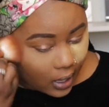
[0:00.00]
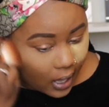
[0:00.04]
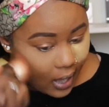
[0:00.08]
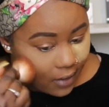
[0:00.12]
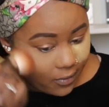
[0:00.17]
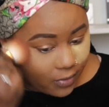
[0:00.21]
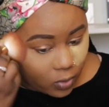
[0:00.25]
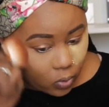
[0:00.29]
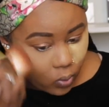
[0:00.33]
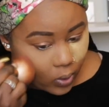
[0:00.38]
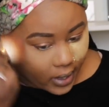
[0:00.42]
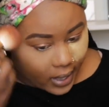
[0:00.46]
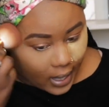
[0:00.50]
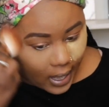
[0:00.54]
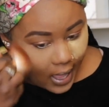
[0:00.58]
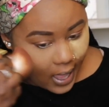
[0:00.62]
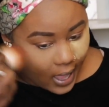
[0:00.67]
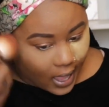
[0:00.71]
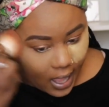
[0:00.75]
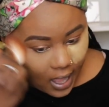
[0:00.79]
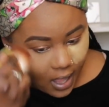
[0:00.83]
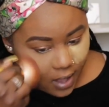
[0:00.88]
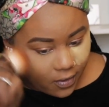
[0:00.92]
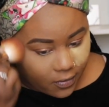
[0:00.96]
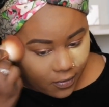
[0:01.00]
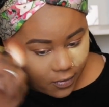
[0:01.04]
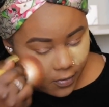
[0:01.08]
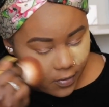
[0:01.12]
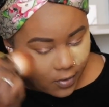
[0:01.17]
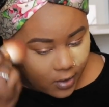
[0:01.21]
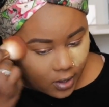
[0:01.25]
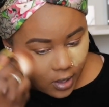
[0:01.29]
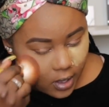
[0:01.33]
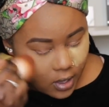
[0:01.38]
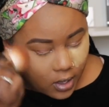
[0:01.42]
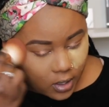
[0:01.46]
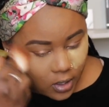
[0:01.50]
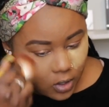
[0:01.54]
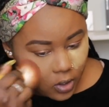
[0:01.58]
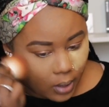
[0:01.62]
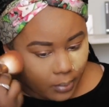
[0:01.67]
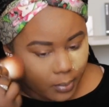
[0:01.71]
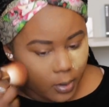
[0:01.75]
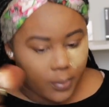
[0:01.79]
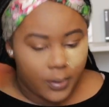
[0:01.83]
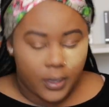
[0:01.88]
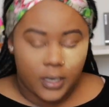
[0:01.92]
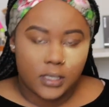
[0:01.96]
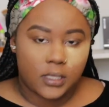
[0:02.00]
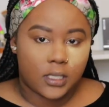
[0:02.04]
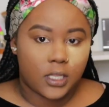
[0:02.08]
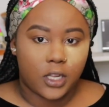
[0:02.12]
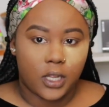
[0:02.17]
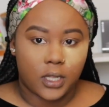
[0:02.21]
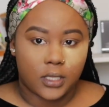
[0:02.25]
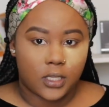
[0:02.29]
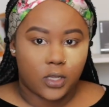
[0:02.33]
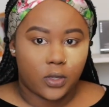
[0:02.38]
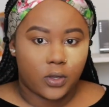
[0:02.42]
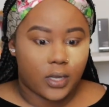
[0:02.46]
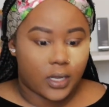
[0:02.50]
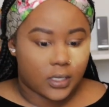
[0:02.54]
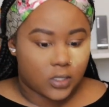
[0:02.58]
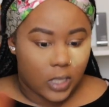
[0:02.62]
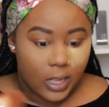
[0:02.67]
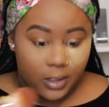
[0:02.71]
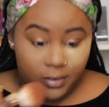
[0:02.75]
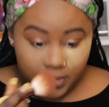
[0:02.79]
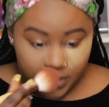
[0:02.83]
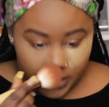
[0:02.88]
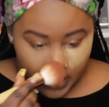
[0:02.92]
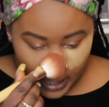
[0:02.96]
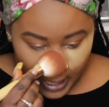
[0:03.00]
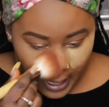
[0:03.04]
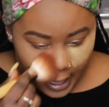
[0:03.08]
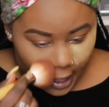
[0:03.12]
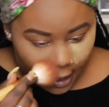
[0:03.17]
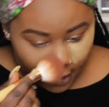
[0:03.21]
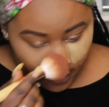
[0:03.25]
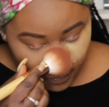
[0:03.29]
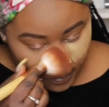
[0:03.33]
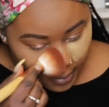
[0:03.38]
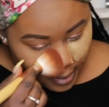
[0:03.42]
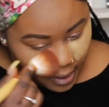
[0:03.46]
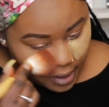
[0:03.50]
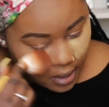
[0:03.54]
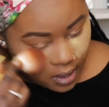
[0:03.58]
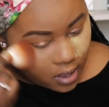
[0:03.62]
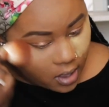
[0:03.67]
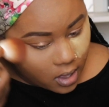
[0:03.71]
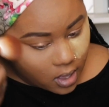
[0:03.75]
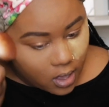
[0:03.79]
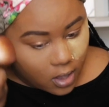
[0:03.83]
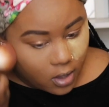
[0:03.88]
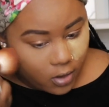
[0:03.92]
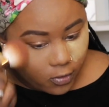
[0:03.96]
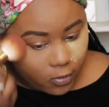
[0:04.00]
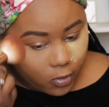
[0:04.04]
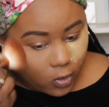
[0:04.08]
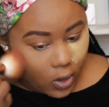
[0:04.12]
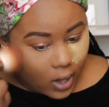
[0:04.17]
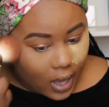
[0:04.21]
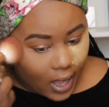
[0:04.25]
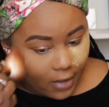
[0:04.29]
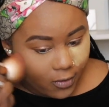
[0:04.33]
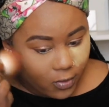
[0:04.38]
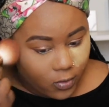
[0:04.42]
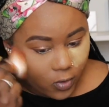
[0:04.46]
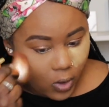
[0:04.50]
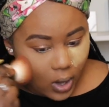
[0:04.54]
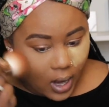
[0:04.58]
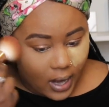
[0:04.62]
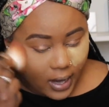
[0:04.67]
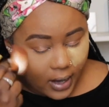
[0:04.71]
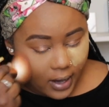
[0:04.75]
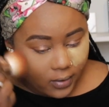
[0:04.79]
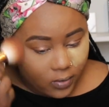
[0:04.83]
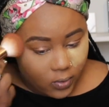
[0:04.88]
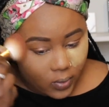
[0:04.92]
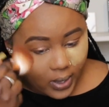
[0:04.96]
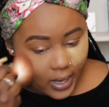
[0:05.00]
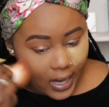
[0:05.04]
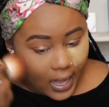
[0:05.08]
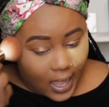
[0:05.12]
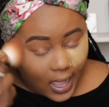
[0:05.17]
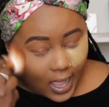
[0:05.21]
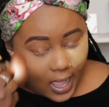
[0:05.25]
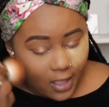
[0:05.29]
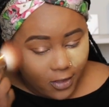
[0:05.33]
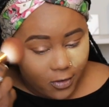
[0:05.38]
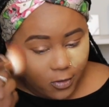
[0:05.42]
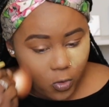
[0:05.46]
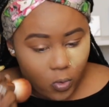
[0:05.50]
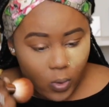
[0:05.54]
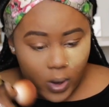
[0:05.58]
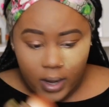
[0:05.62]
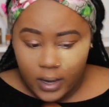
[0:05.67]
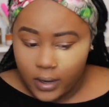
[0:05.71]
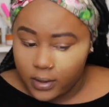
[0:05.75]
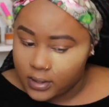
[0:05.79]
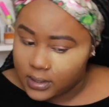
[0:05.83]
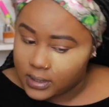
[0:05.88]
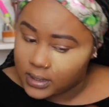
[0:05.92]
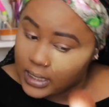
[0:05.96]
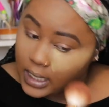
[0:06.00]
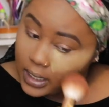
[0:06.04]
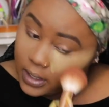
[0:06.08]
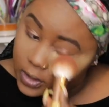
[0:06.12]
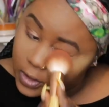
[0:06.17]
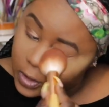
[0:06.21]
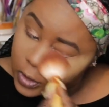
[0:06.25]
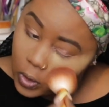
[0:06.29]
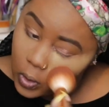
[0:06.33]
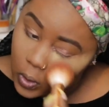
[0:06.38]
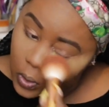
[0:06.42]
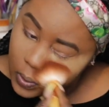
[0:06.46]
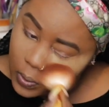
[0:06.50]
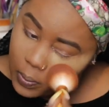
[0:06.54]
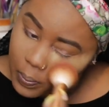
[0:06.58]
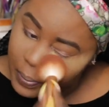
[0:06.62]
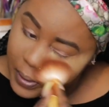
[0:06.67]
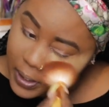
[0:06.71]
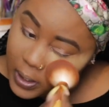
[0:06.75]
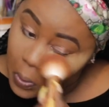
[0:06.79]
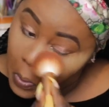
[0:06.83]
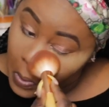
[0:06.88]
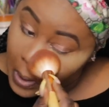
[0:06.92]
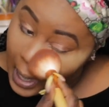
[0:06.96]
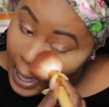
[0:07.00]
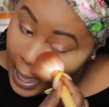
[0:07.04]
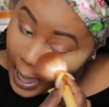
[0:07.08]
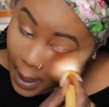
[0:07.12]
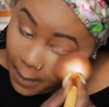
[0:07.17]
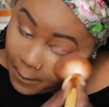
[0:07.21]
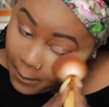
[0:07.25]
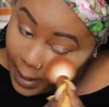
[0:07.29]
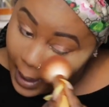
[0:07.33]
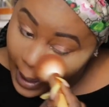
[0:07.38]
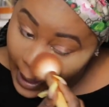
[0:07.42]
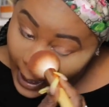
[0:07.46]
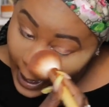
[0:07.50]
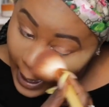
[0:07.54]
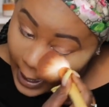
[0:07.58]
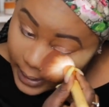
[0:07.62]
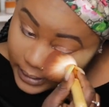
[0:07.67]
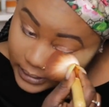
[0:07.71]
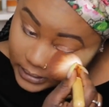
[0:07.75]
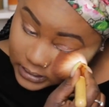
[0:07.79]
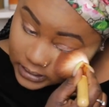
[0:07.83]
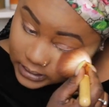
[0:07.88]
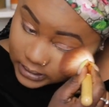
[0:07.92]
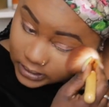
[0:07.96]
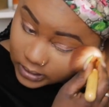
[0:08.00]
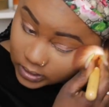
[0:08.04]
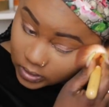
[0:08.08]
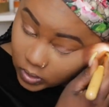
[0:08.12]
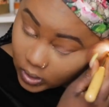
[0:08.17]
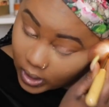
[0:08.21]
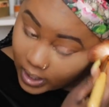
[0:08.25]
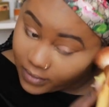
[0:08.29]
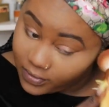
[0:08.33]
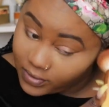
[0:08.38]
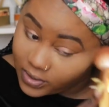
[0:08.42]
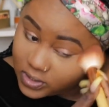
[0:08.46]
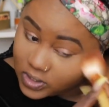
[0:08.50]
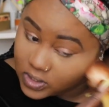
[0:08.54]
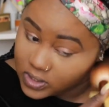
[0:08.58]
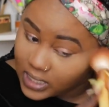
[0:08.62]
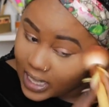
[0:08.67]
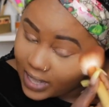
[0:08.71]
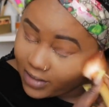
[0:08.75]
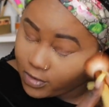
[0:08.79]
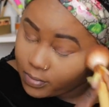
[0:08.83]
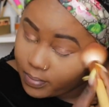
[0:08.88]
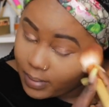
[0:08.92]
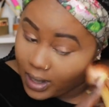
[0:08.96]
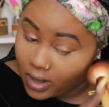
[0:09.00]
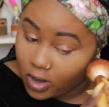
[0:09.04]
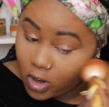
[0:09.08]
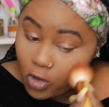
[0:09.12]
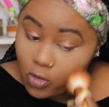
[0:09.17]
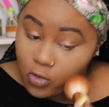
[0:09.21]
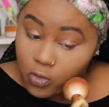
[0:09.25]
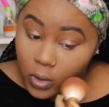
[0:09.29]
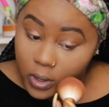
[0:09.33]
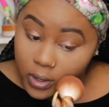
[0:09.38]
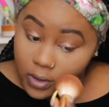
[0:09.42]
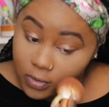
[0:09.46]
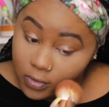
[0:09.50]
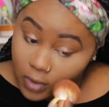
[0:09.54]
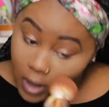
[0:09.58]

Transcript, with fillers: having what I have, you know, I'm not about to sit here and tell you guys everything I have, but for having what I have, you know, being where I'm at, you know, even just having my loved one